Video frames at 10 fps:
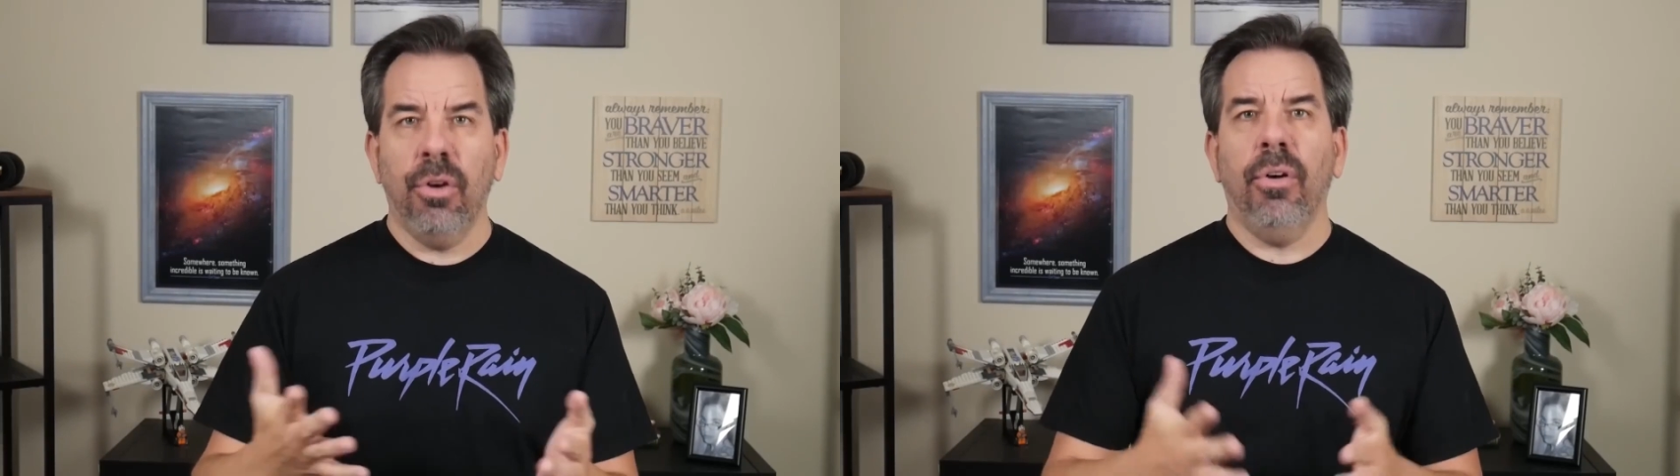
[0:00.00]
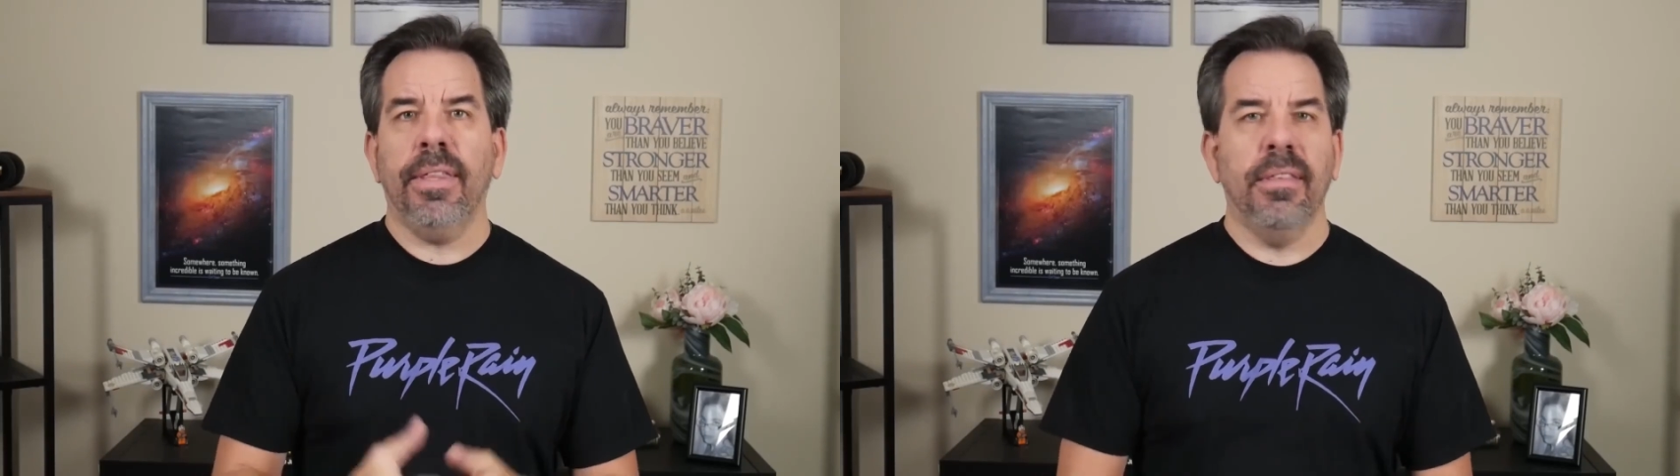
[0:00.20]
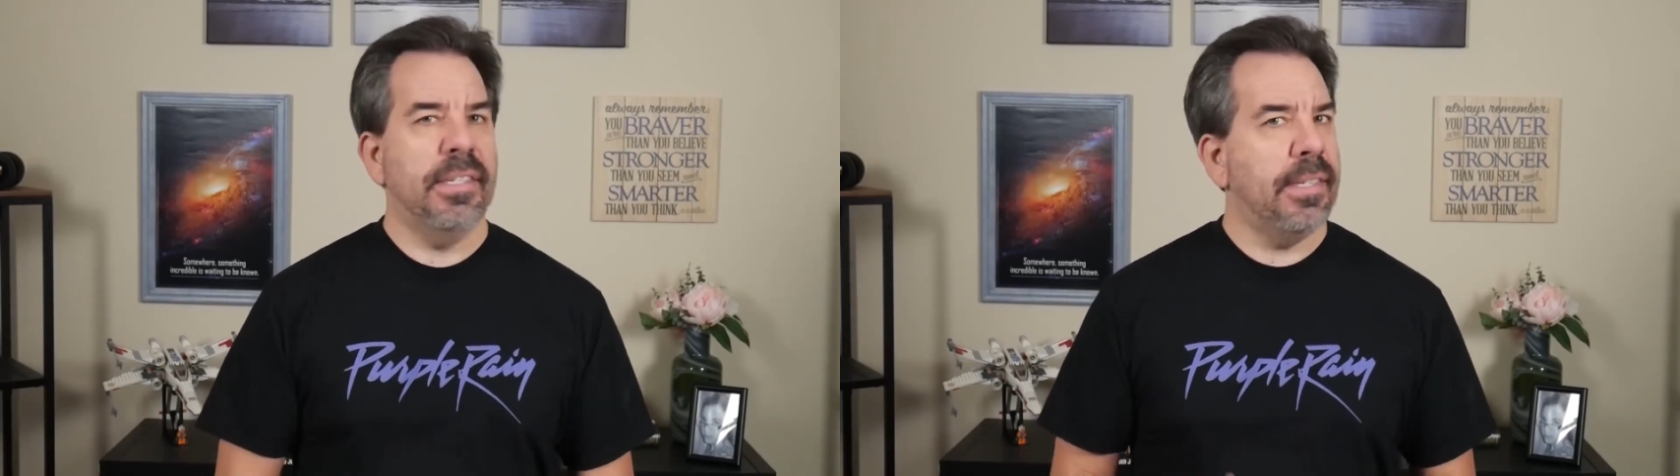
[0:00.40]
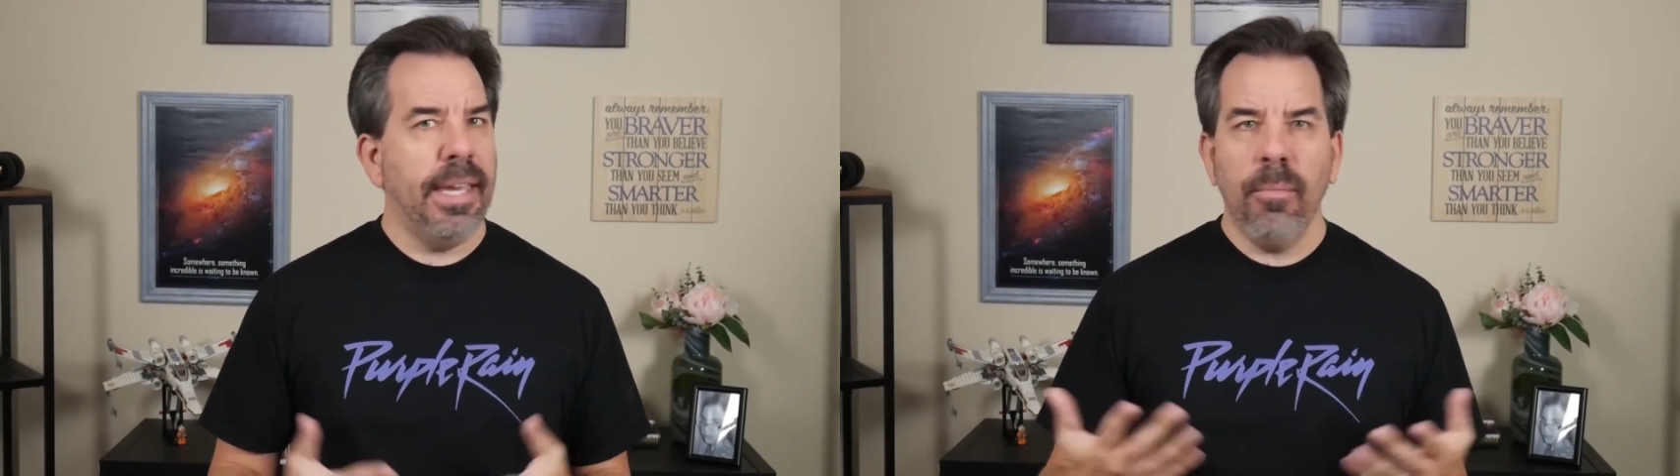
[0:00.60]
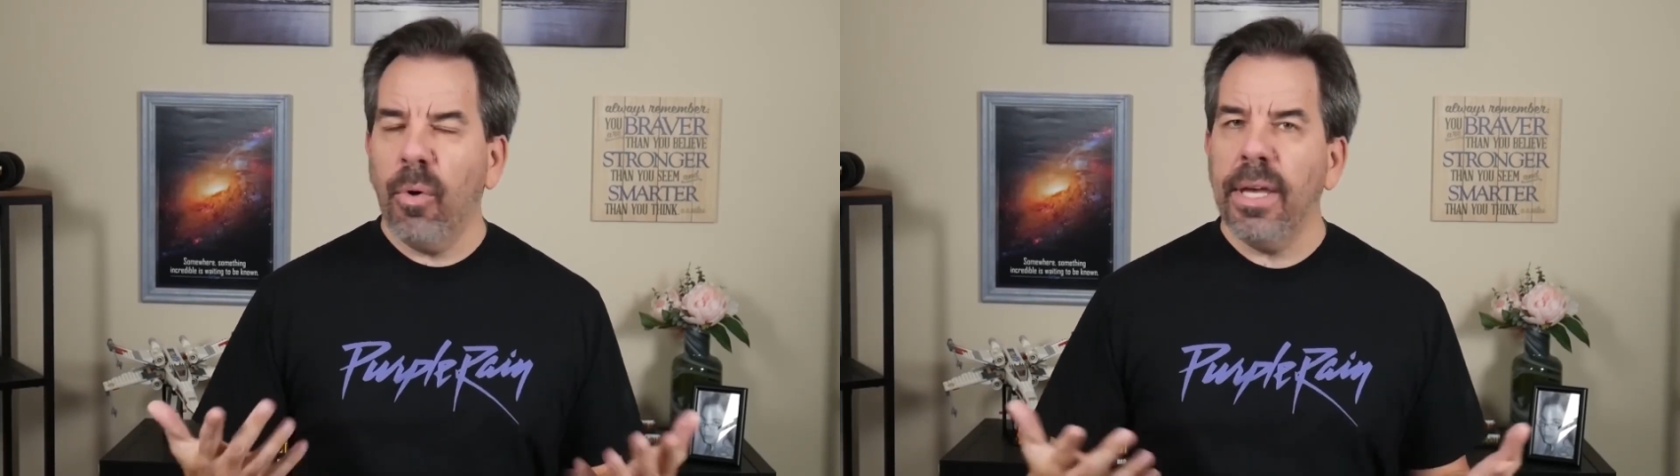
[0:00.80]
know, like the
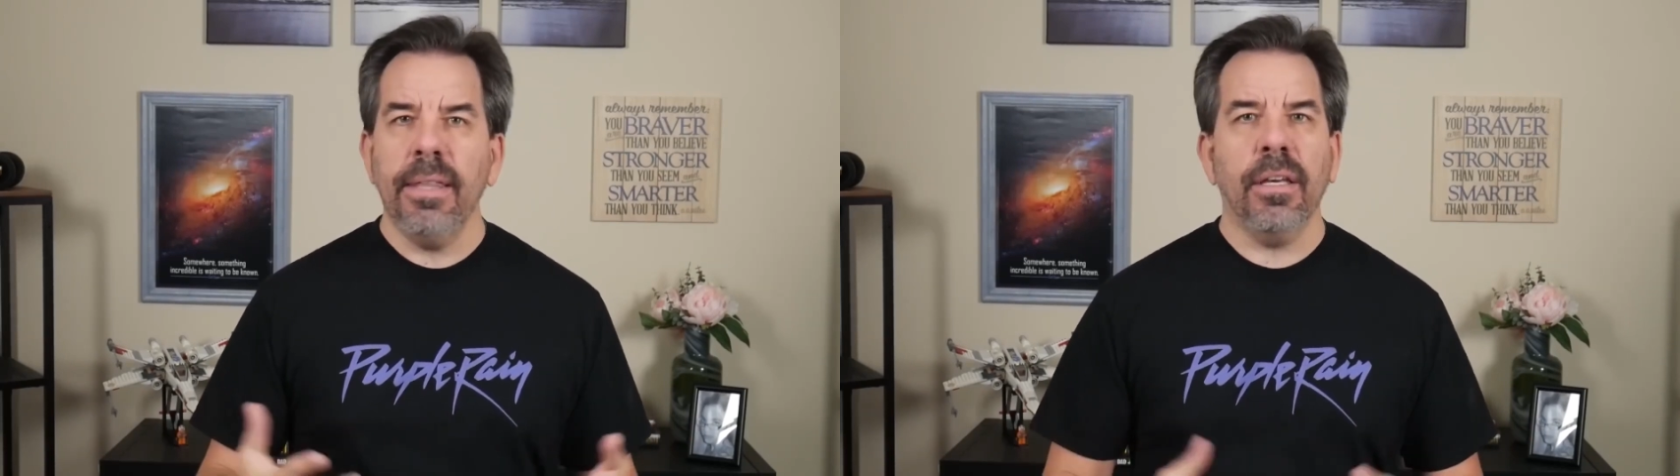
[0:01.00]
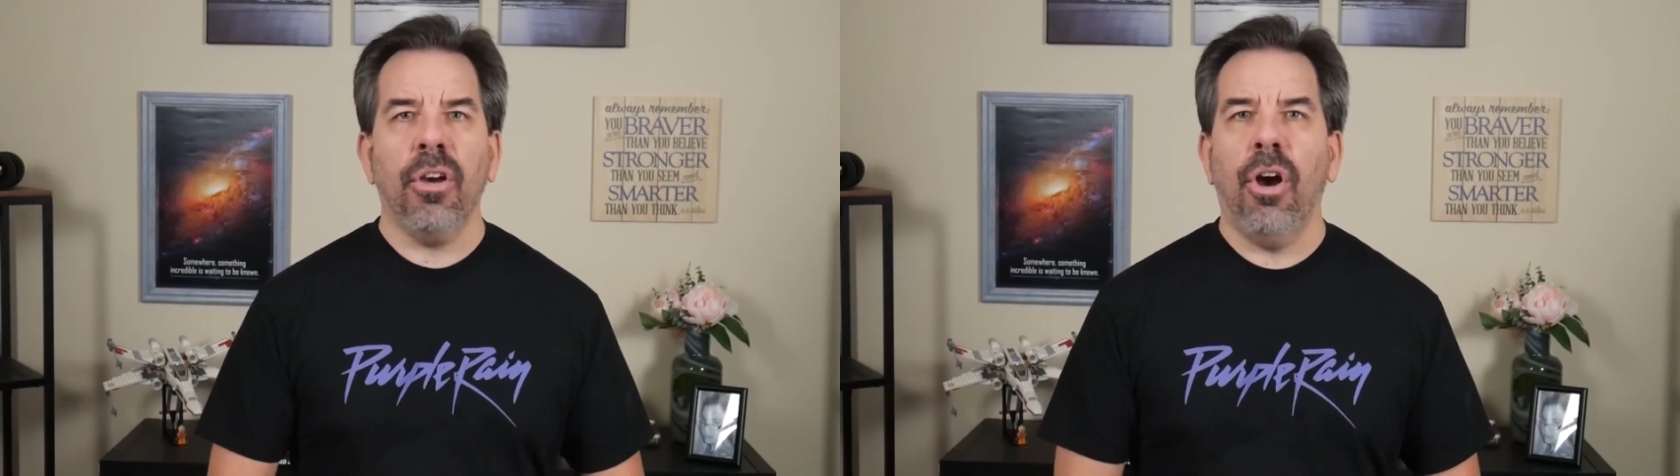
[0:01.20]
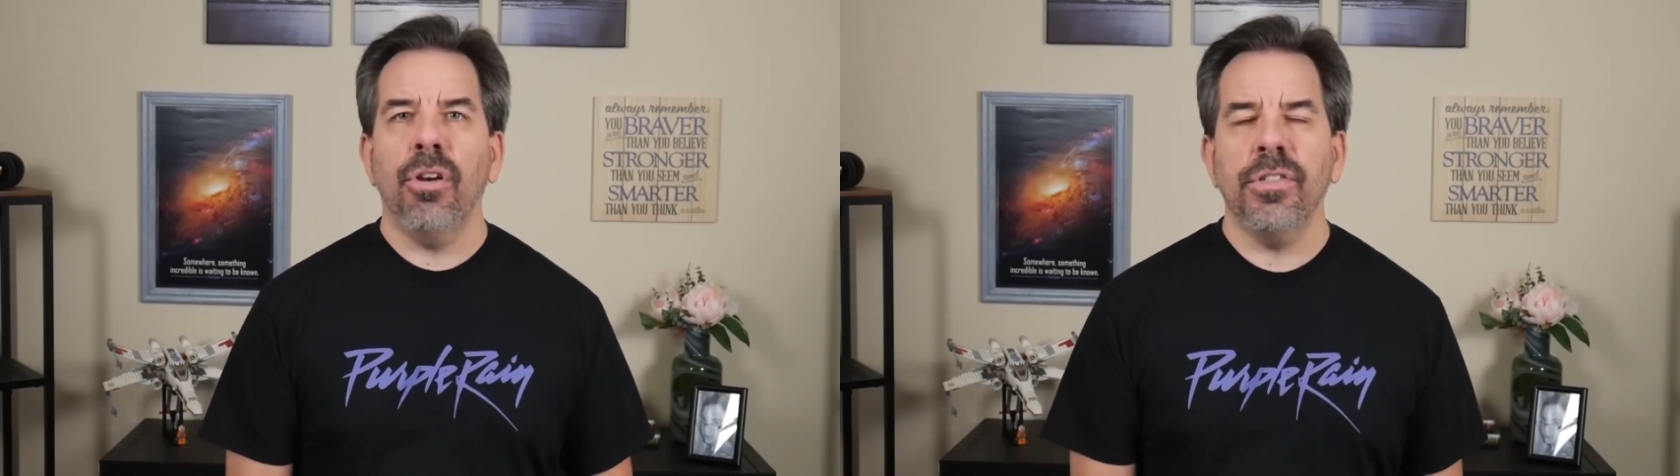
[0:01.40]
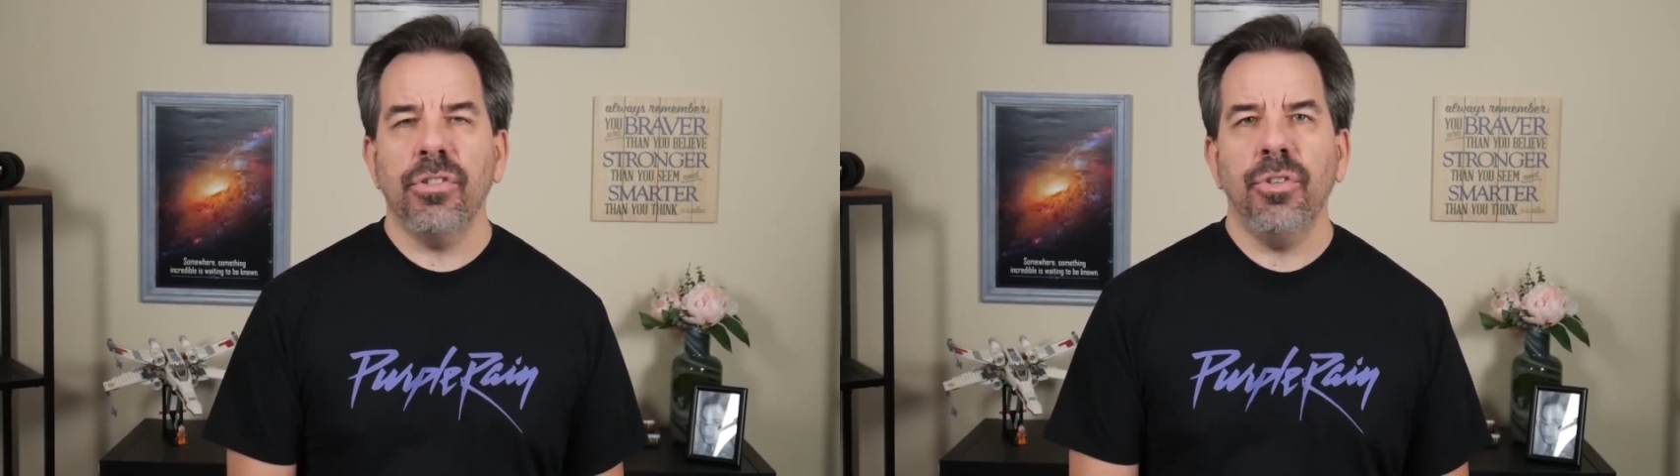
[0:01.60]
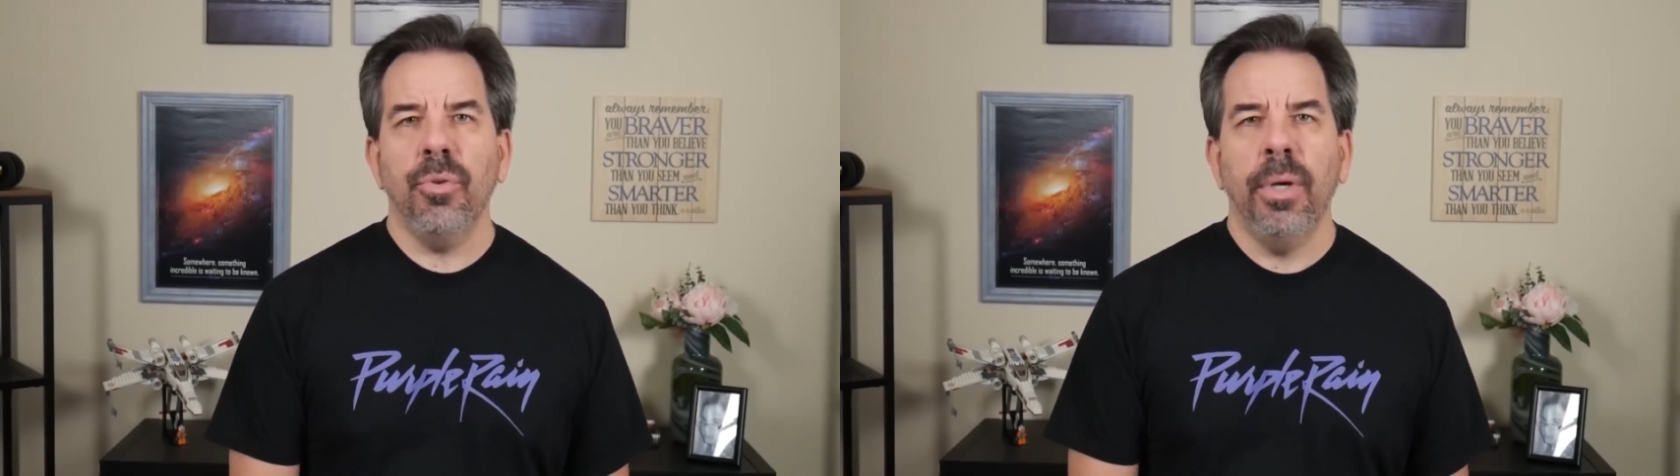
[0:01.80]
same way that cars
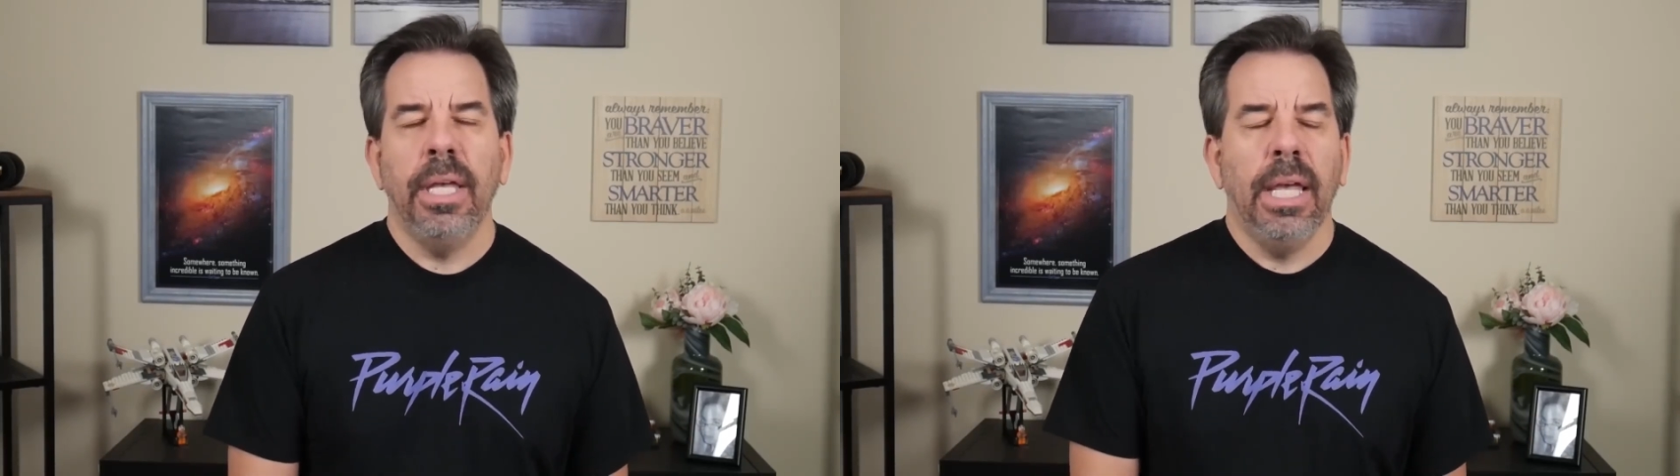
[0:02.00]
do.